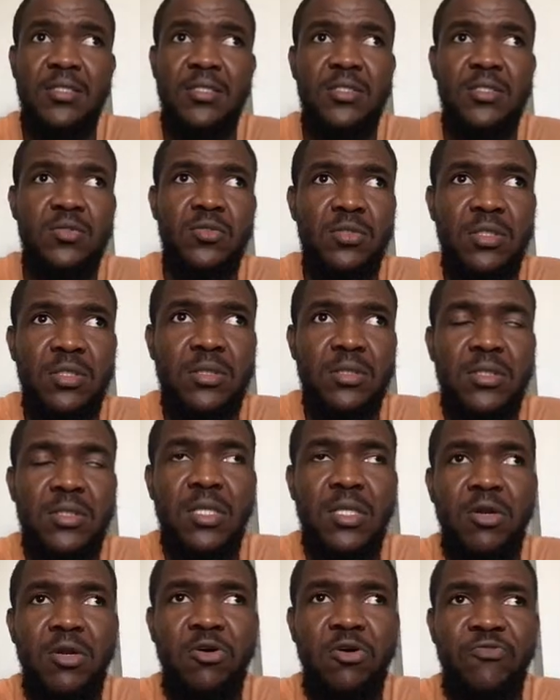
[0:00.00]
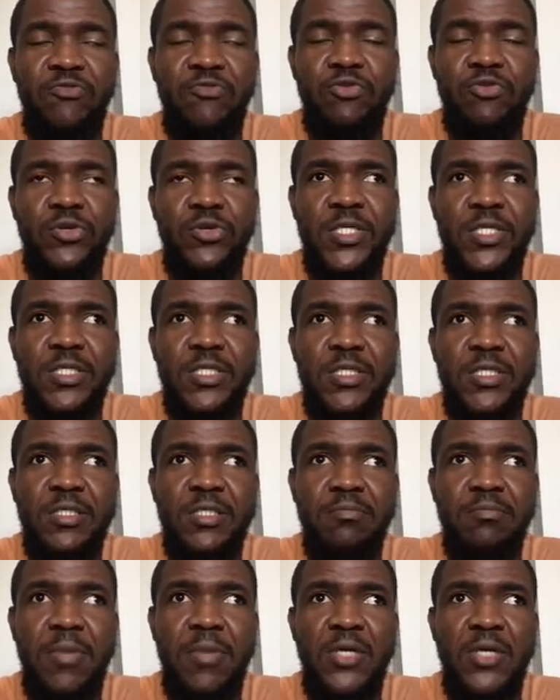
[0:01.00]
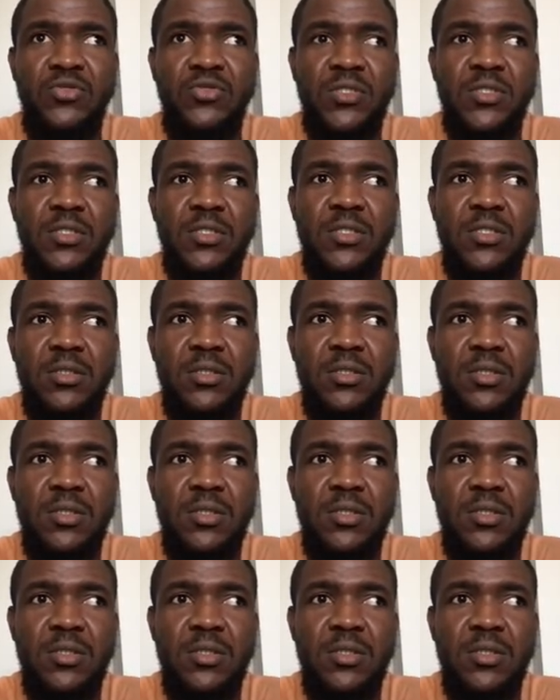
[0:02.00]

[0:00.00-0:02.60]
So instead of creating manually,